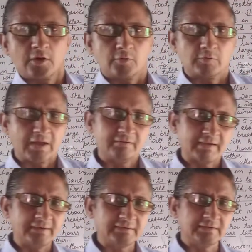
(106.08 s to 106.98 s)
While
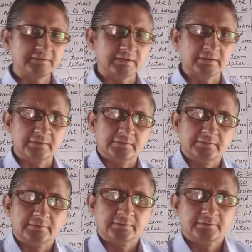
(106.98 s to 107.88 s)
writing the
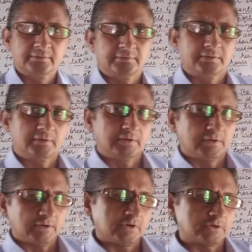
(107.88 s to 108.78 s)

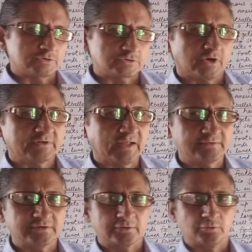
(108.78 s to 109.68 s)
short
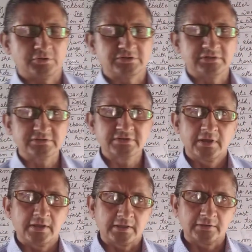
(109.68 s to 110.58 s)
answer questions
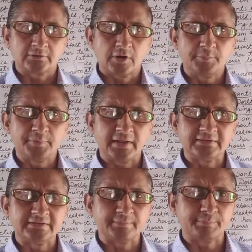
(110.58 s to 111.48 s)
in
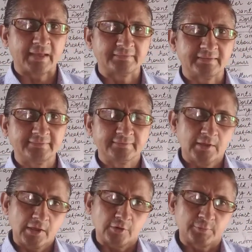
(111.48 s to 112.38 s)
comprehensive passages,
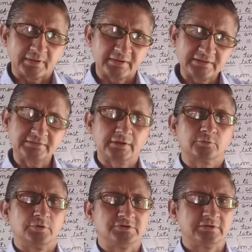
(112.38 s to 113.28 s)
we read the
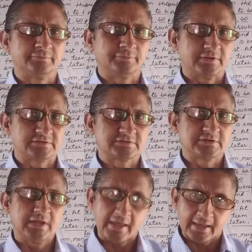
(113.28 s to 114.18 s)
question first
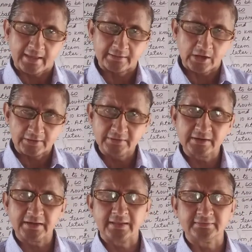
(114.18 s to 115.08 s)
and
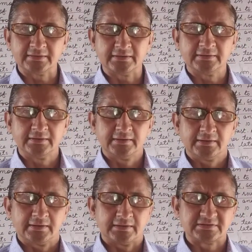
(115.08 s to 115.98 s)
underline the
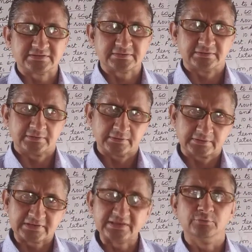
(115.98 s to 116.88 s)

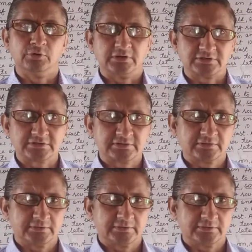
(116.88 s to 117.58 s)
keywords.